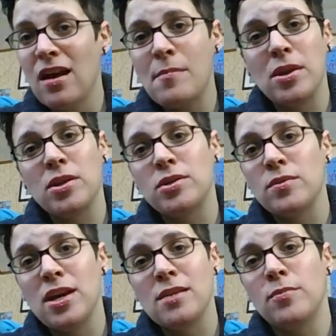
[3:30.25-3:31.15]
I'm going to
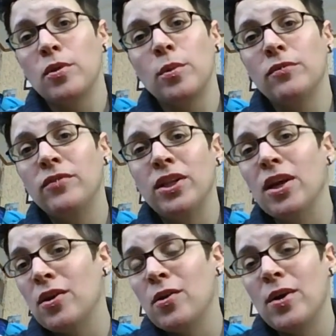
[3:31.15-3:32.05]
do a book one
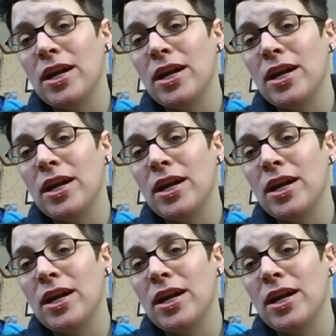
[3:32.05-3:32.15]
video,